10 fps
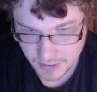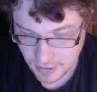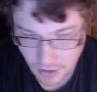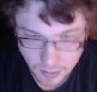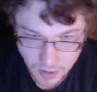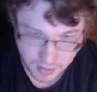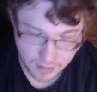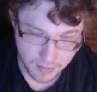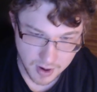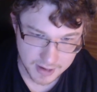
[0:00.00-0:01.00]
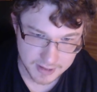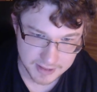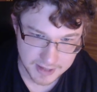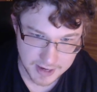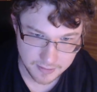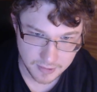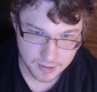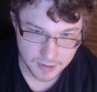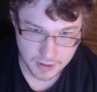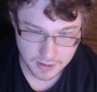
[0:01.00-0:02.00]
It's all about your mindset,
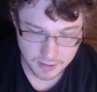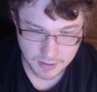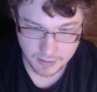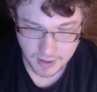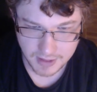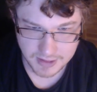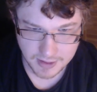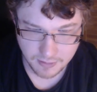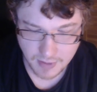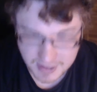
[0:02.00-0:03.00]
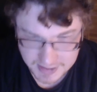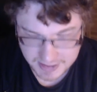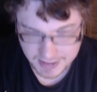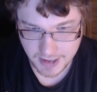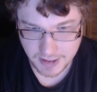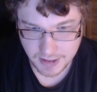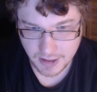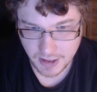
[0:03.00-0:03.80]
not mindset,